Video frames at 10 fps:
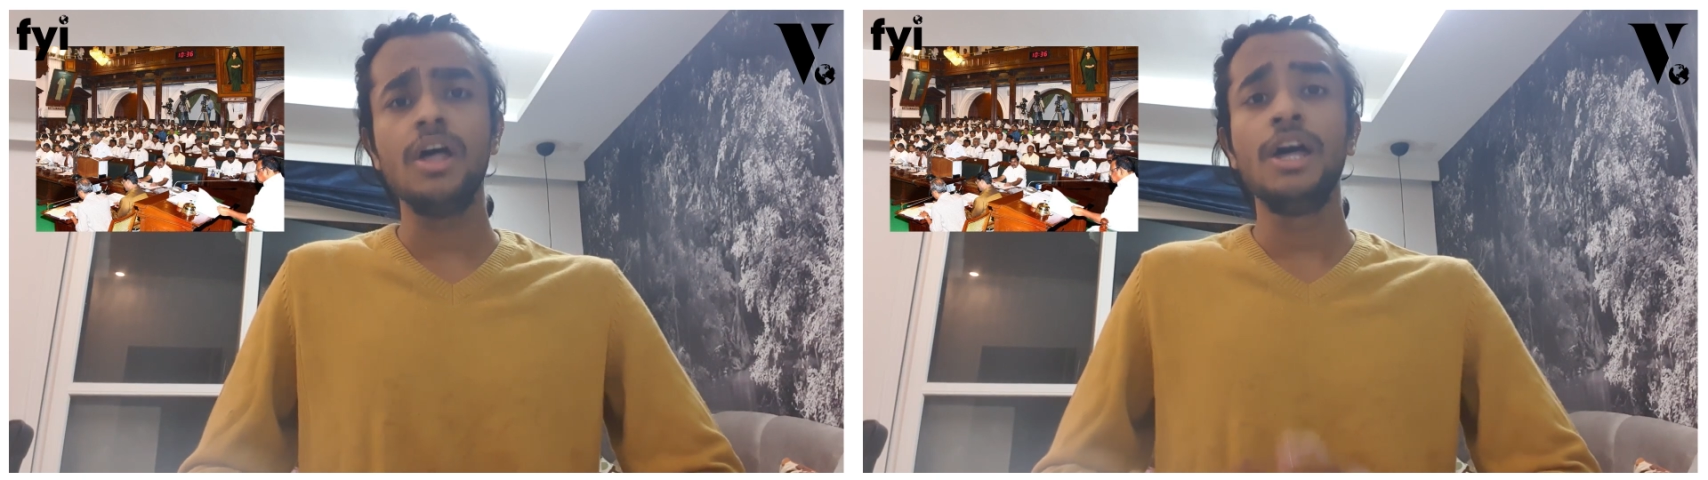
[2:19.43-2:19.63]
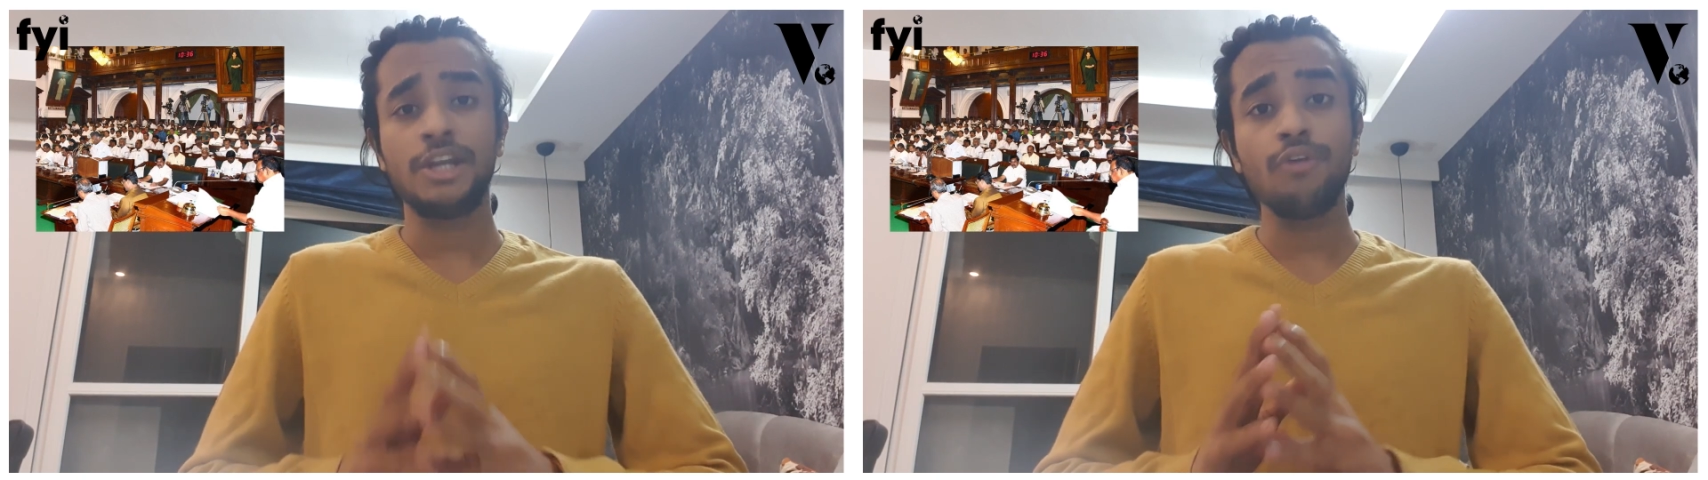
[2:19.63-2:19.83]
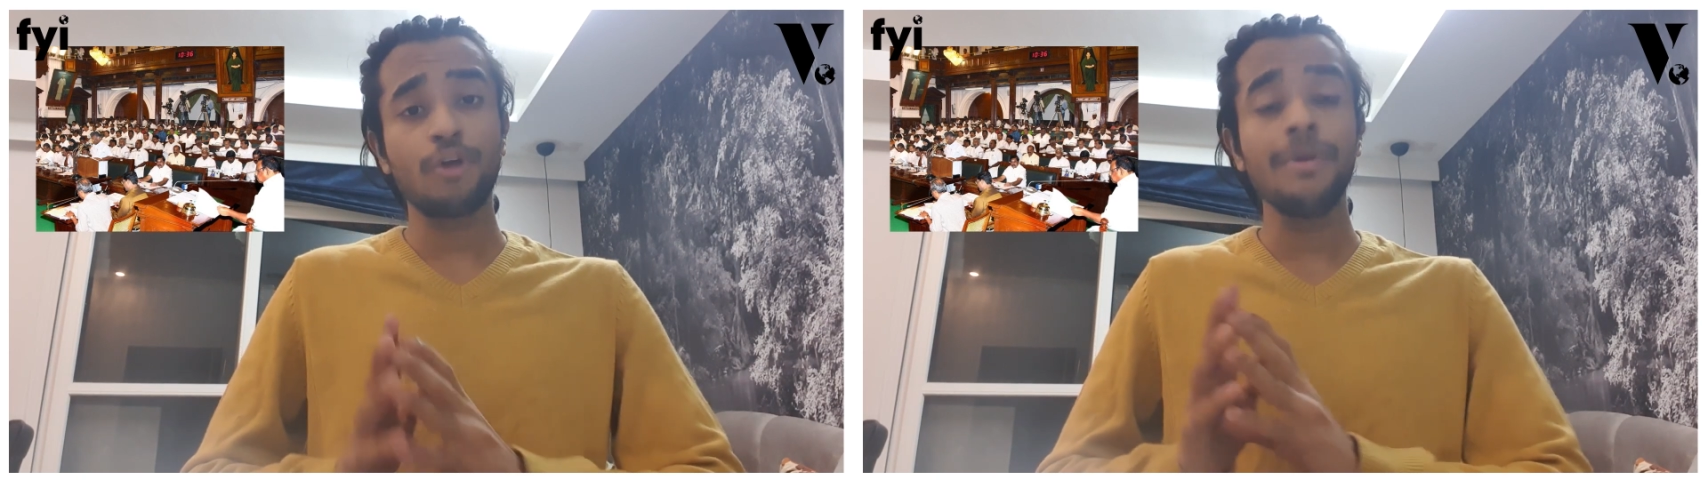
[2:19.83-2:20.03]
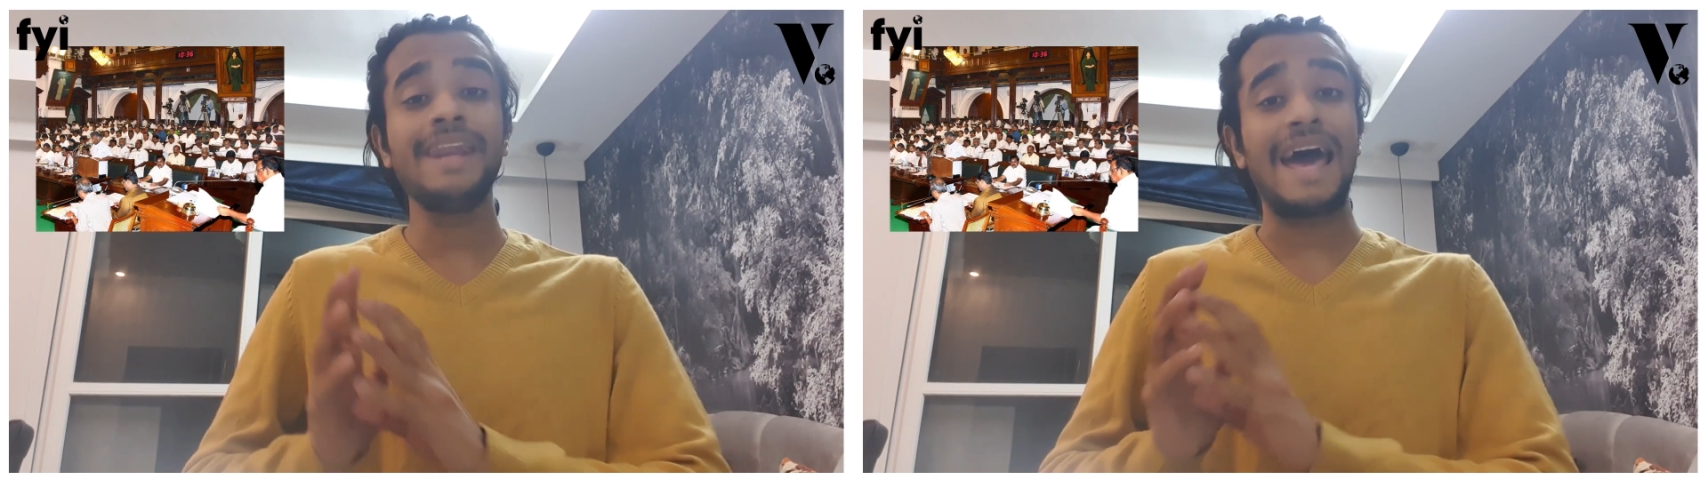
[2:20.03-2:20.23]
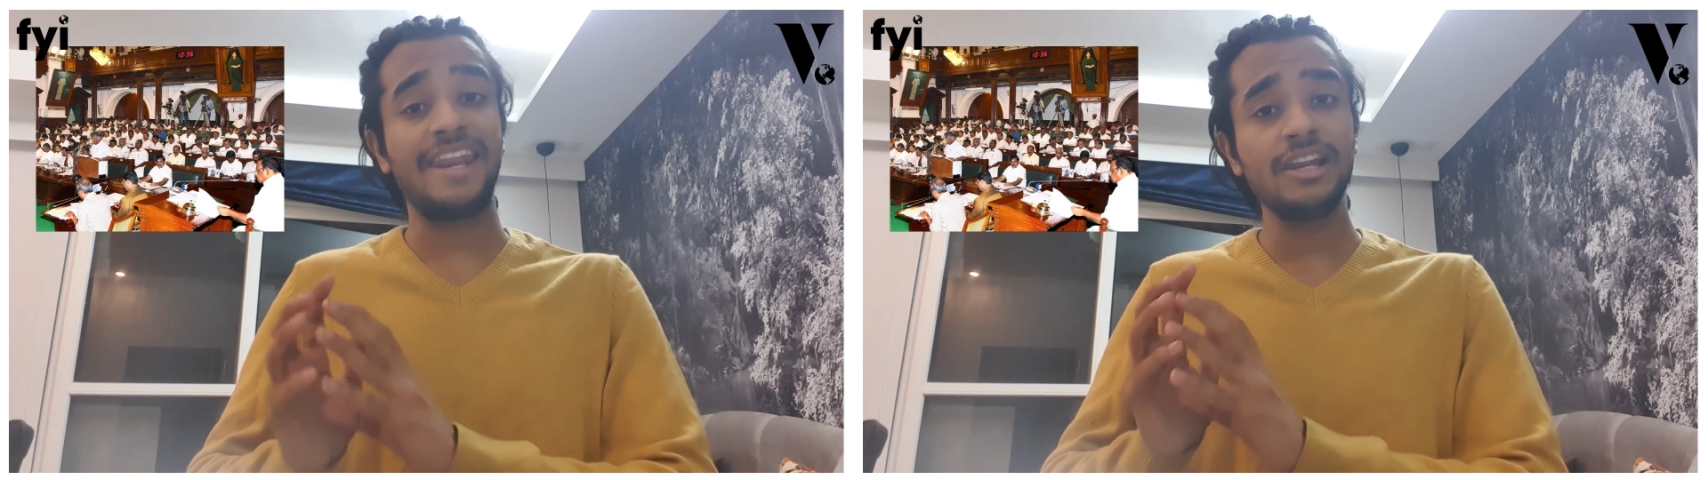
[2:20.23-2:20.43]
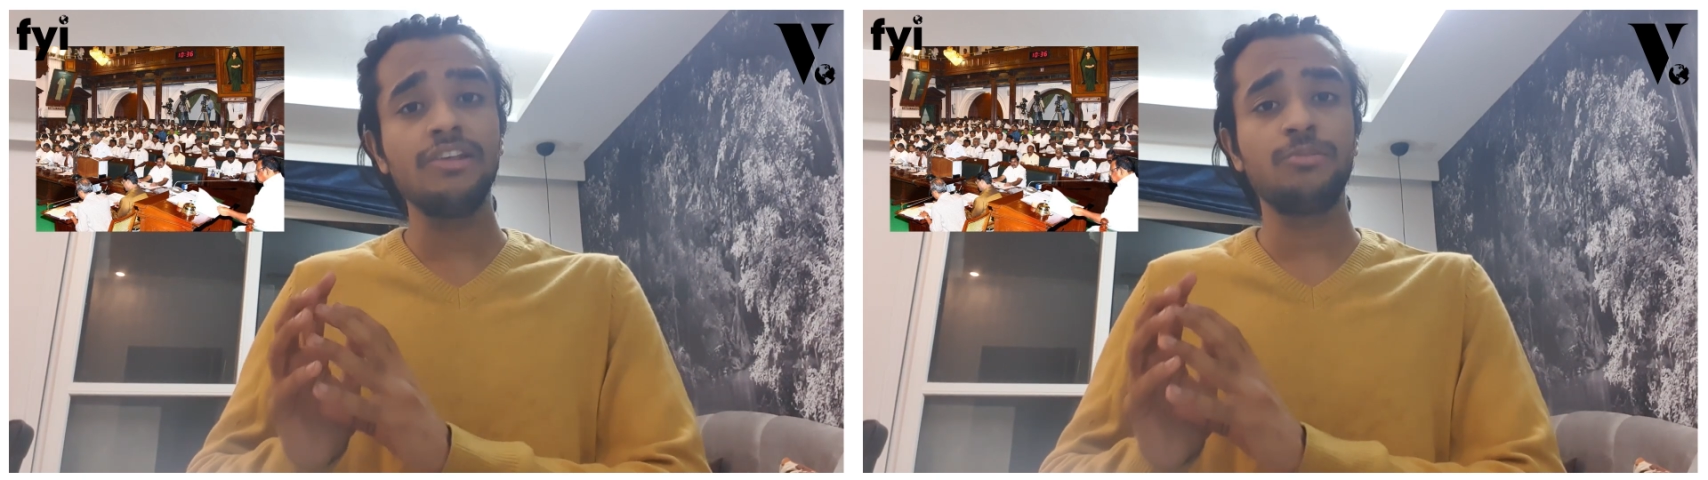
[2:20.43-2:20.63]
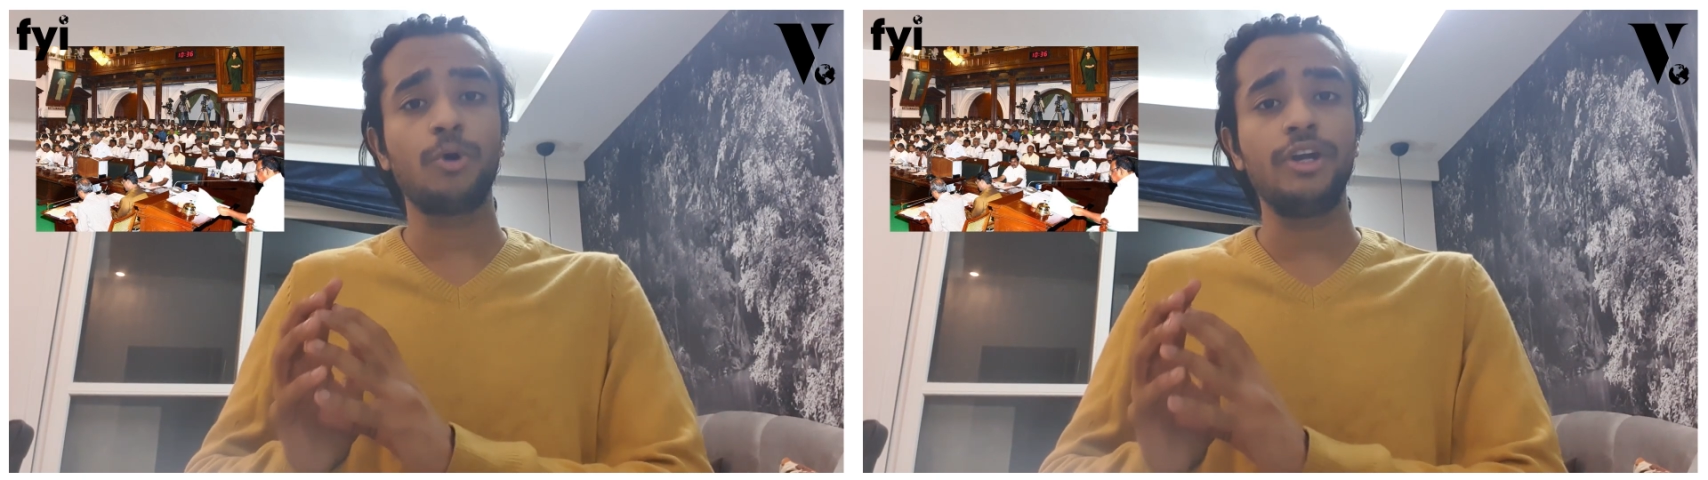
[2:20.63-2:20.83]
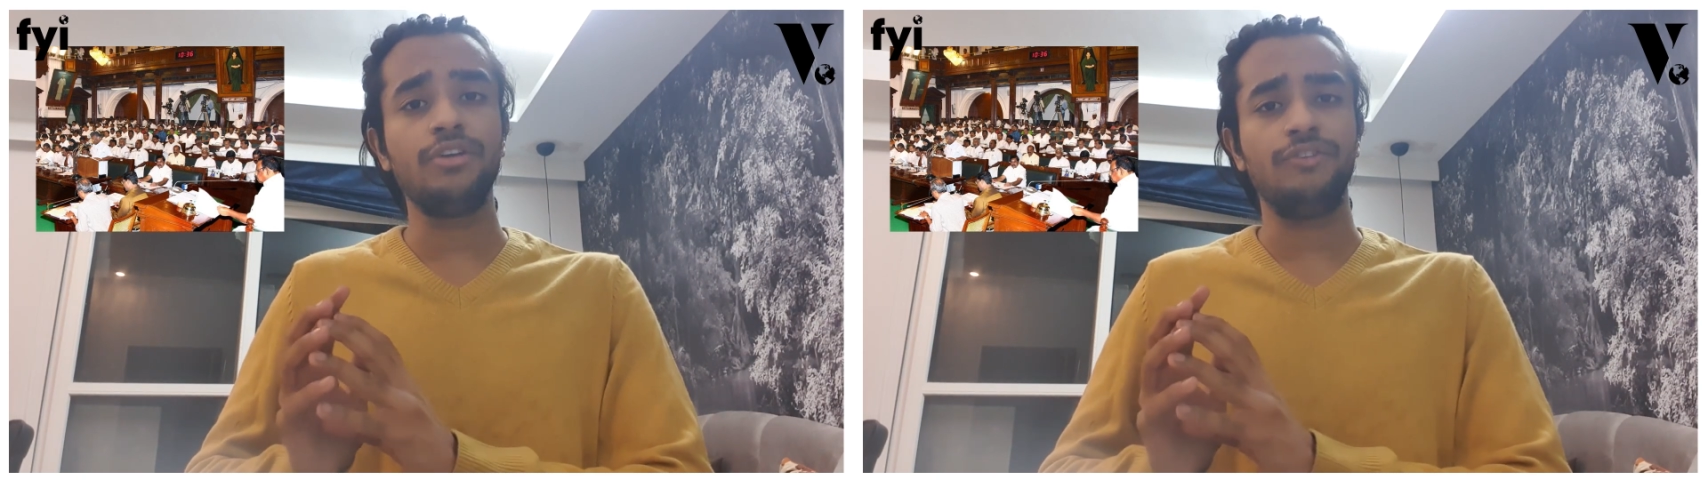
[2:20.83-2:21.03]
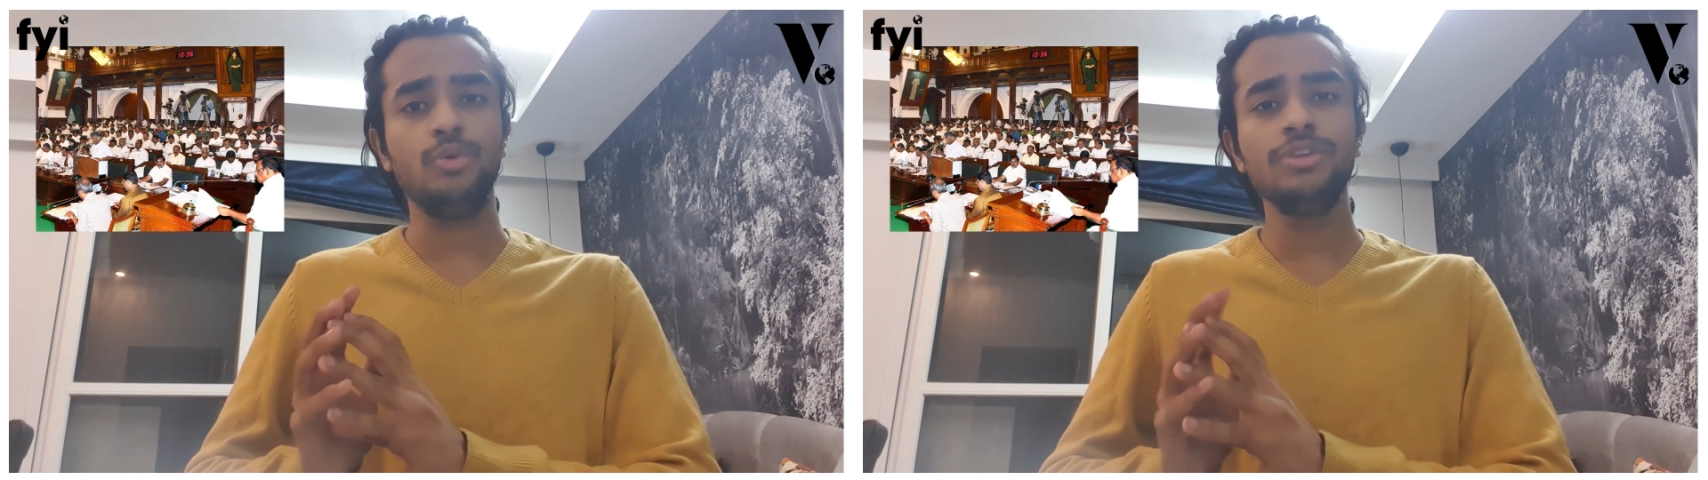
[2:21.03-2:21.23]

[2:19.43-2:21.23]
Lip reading: Now, from an analyst point of view,